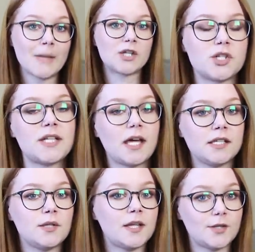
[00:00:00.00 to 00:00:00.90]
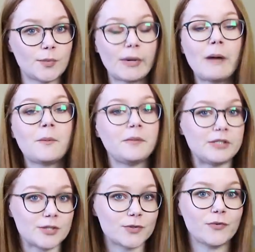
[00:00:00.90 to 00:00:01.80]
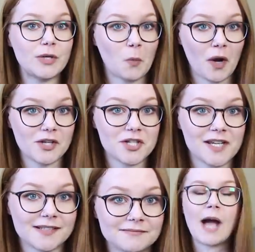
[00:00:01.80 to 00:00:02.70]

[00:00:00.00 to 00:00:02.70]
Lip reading: should tell you that they're probably just greenwashing.